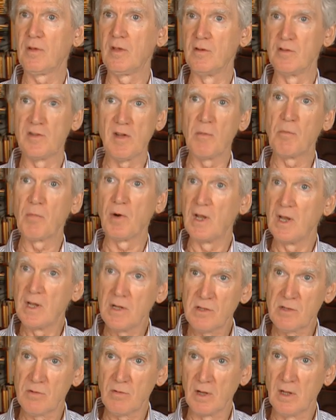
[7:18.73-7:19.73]
contemporary
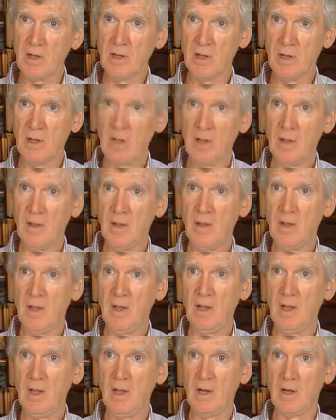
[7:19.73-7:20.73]
history
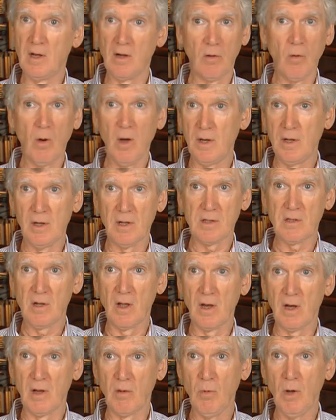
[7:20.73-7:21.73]
in quite an
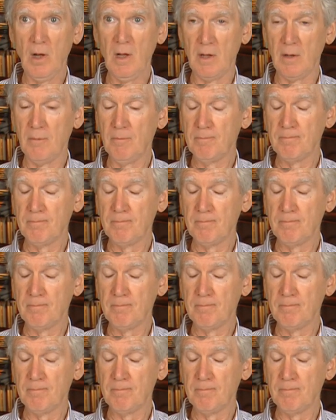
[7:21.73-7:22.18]
exciting way.